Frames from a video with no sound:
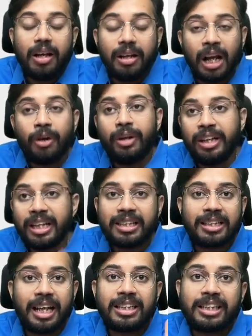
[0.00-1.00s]
Now in this
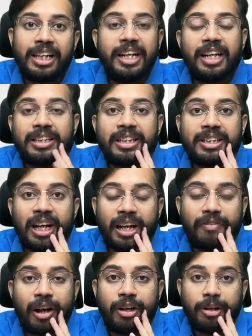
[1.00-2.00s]
case, TDS is
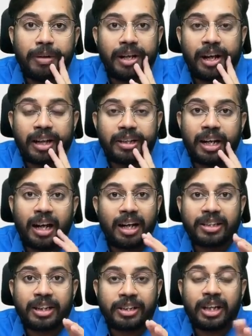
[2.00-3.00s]
required to be deducted
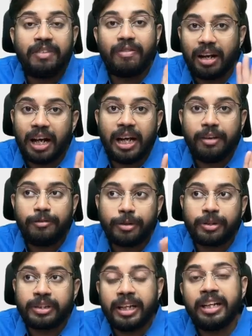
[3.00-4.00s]
under section
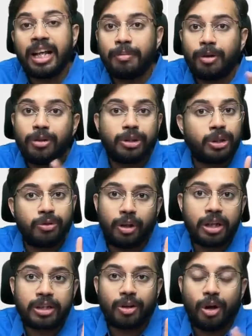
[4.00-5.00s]
194C. It amounts to
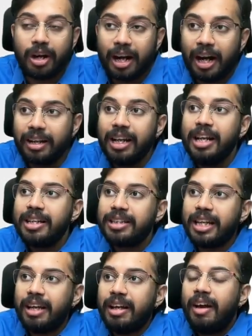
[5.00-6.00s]
works contract.
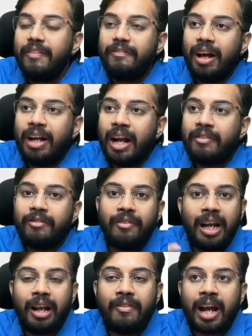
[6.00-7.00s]
See,
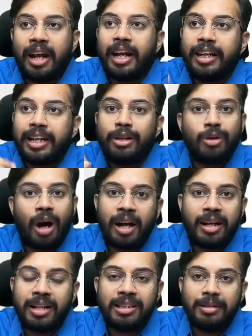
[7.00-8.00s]
whenever I get into
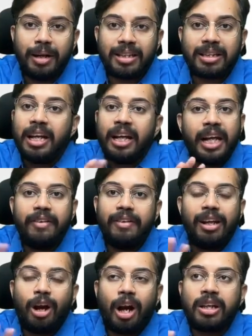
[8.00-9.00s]
RTC bus, he
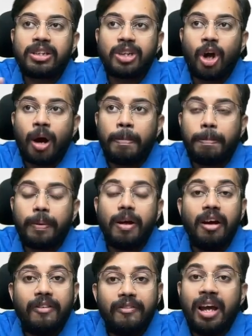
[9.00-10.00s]
will not stop
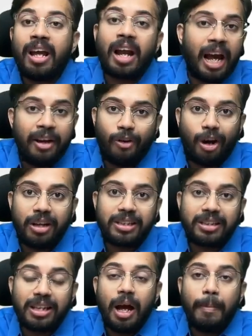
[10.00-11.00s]
where I want.